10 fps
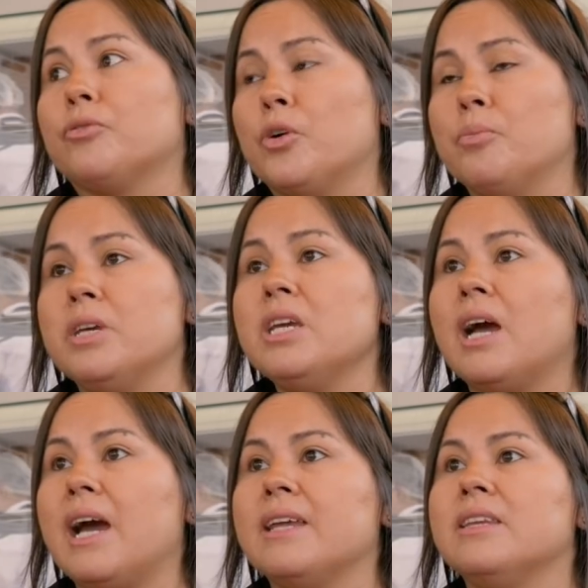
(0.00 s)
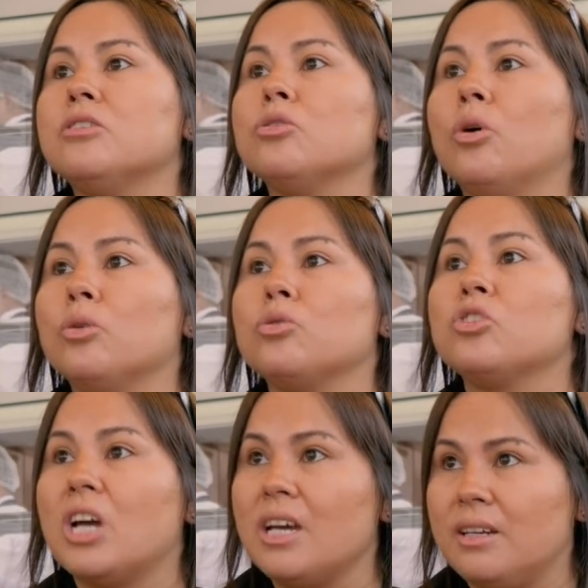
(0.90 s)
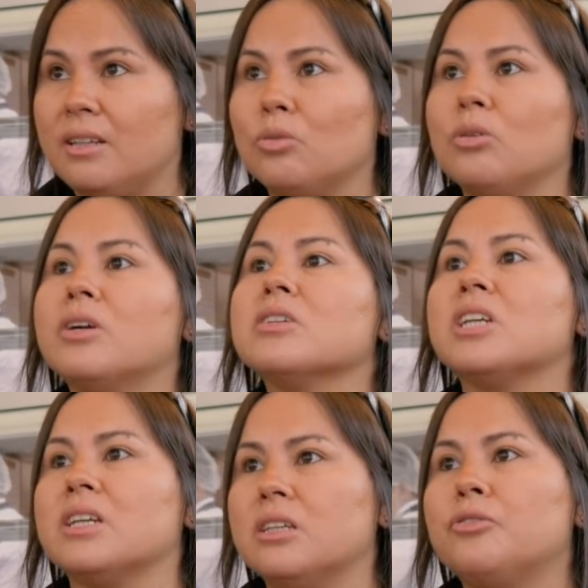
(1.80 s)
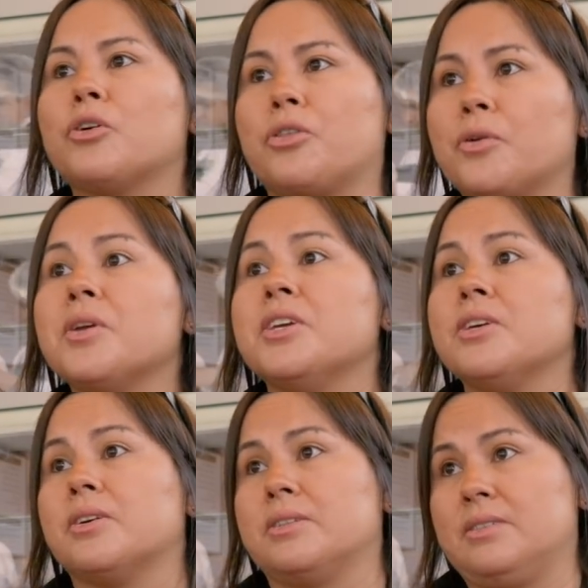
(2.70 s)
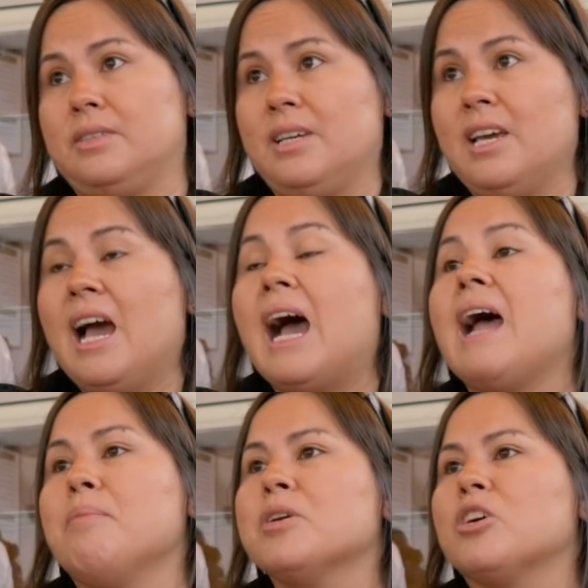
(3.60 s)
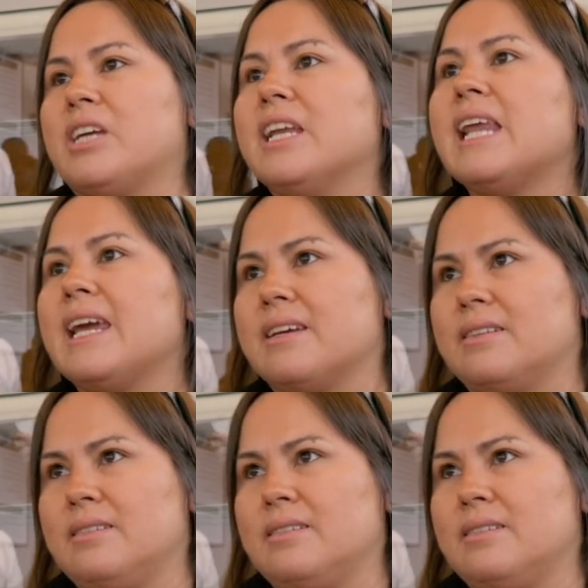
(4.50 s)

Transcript: For me, I need to go to China to learn Chinese for 3 years, and because I like it.